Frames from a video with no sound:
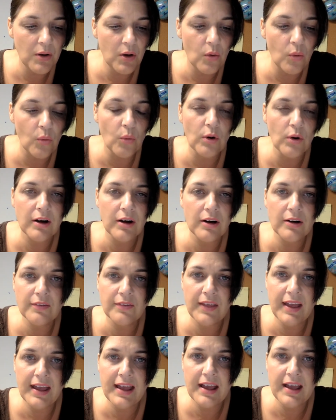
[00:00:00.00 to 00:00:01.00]
or
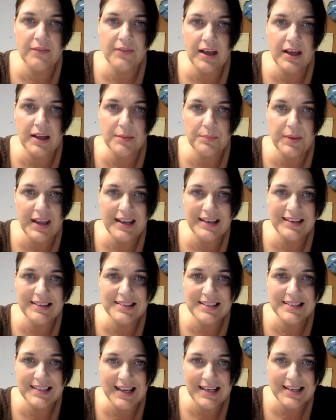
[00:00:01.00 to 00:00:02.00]
they have unpaid
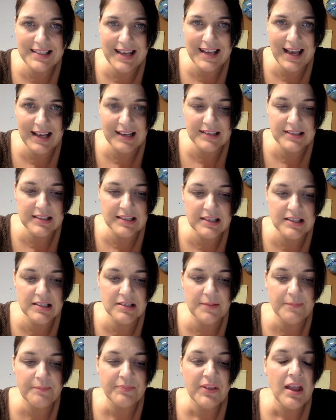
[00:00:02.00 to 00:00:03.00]
estate taxes,